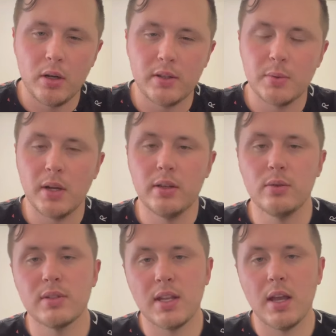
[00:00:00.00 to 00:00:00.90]
That's what I
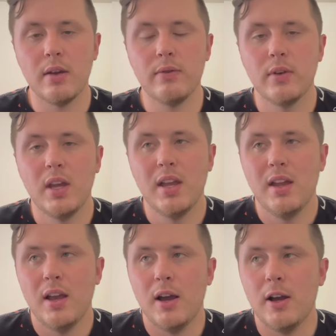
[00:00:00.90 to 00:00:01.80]
used to have.
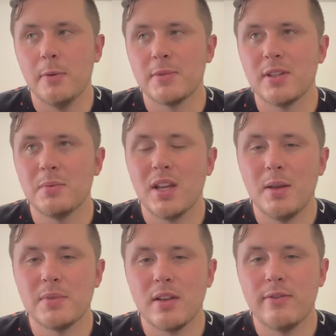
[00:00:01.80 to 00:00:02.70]

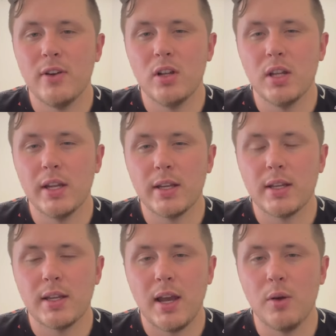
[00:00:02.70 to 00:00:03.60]
Sometimes I felt
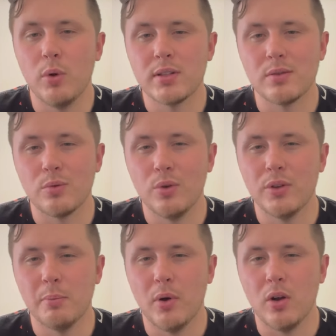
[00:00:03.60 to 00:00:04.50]
like I wasn't rolling
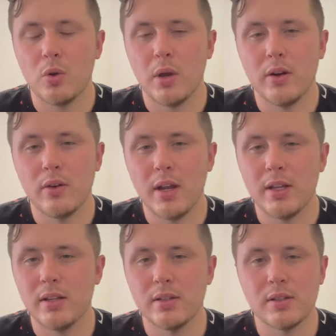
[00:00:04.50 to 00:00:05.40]
the ball quite
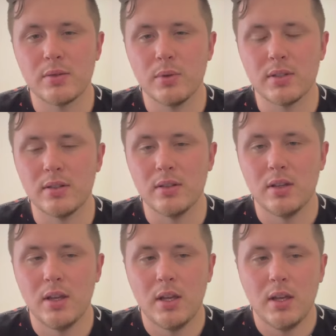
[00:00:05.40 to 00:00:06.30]
right. It just wasn't
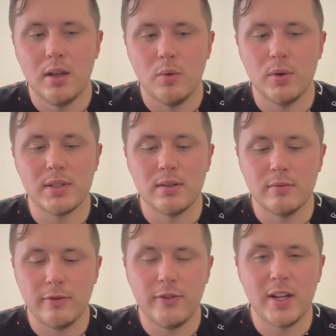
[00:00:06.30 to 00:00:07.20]

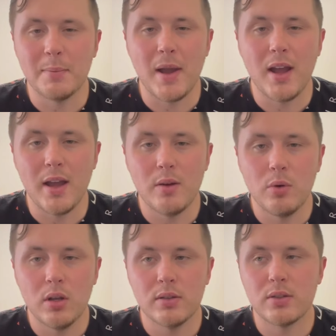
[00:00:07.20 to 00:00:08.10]
fitting my eye
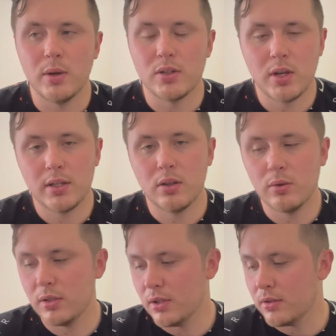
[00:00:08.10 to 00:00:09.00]
well. So I tried
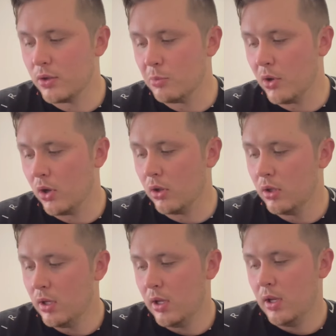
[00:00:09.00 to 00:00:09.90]
going to the
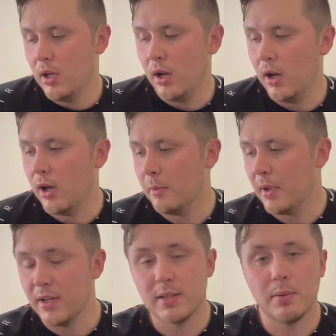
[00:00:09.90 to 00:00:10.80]
2-ball,
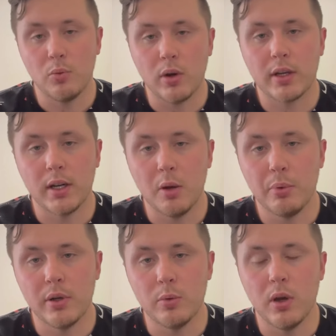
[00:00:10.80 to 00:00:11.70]
and it's been working out
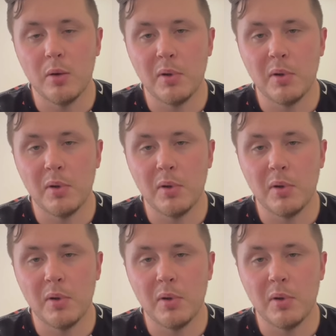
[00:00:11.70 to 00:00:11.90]
pretty well.